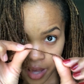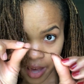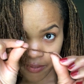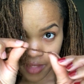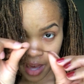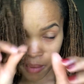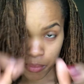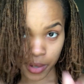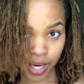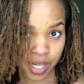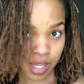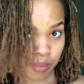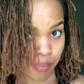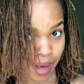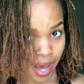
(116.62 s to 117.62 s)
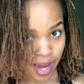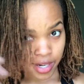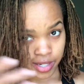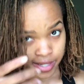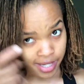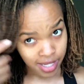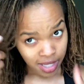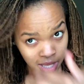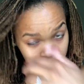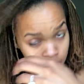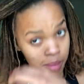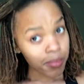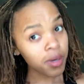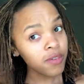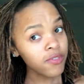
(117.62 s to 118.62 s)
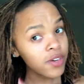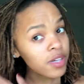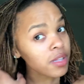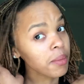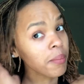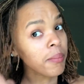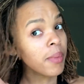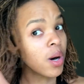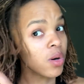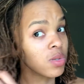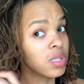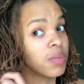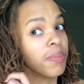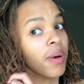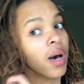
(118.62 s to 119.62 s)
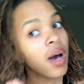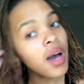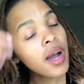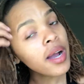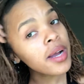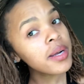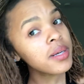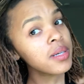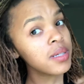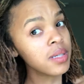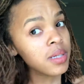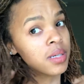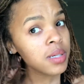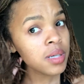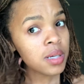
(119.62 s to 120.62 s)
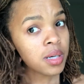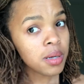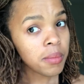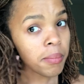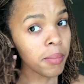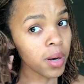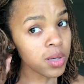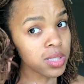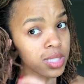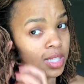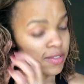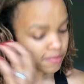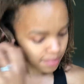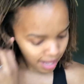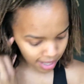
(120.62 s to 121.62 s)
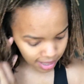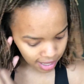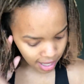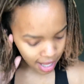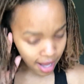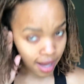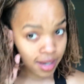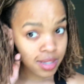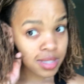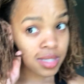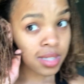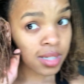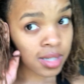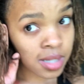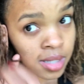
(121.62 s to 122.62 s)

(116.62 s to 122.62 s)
have that braided pattern, but for the most part, most of my locks